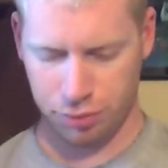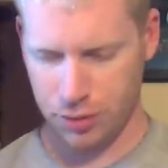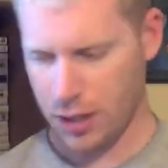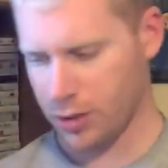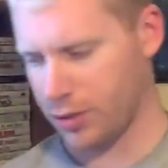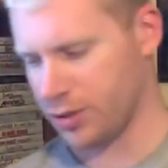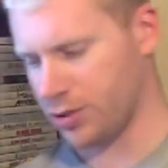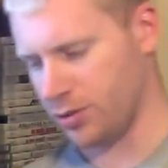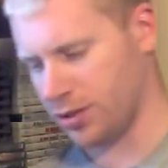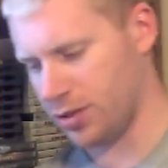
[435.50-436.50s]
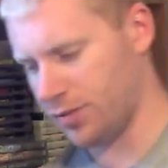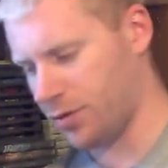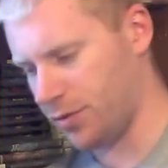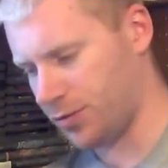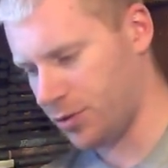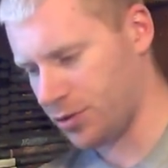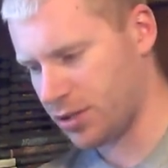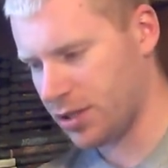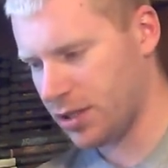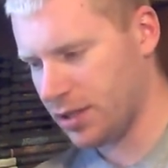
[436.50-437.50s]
I'll go ahead and show this stuff off first.